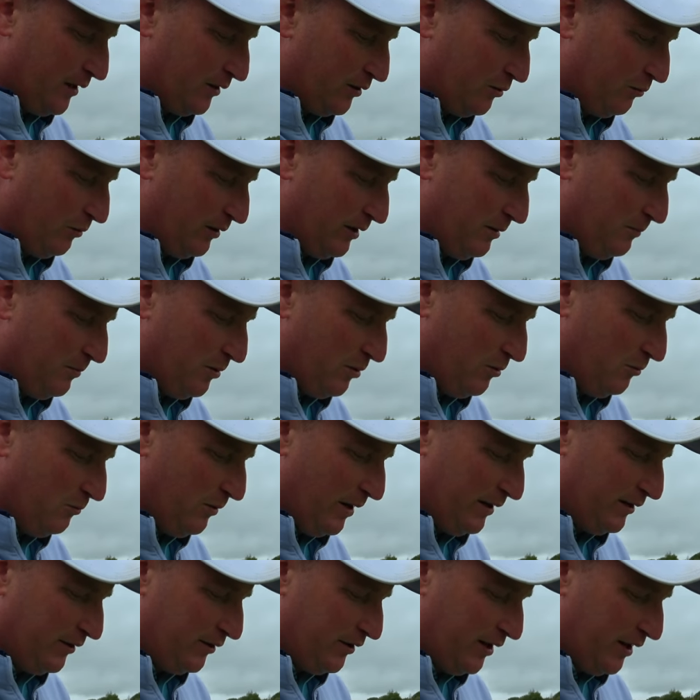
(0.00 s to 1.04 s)
20 ball
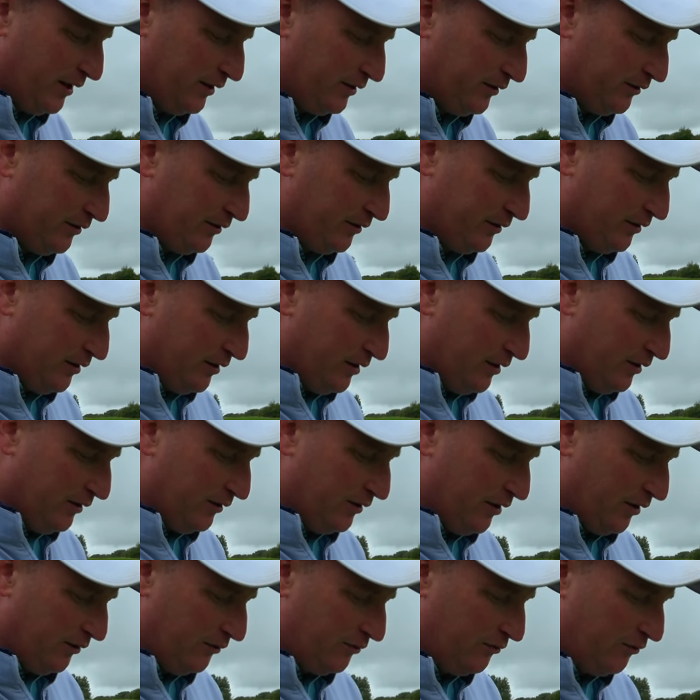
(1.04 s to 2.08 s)
wedge test. Right.
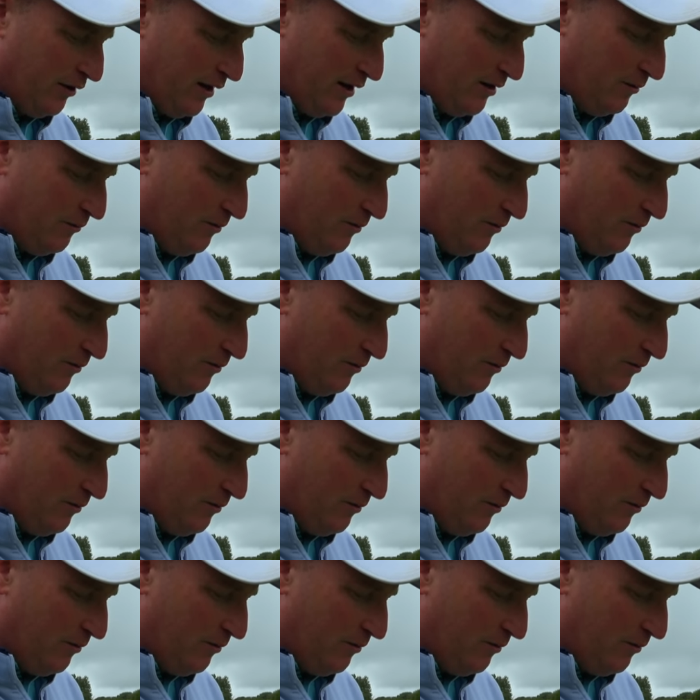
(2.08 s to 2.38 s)
So straight